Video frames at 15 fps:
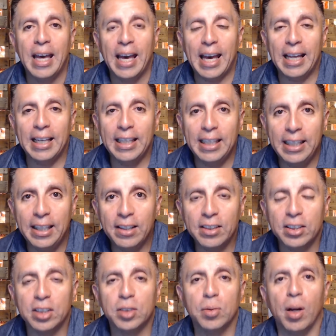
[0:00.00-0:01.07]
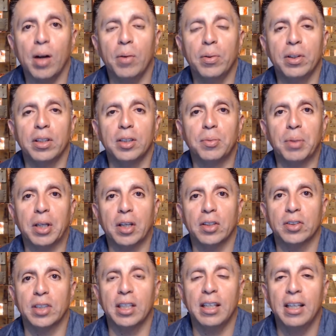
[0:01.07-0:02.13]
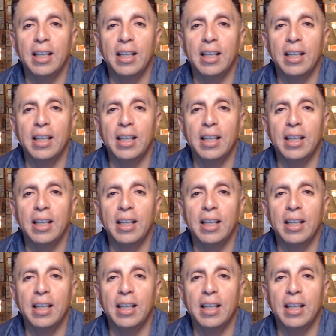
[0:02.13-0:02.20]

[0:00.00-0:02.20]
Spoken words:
And leaders struggle with this because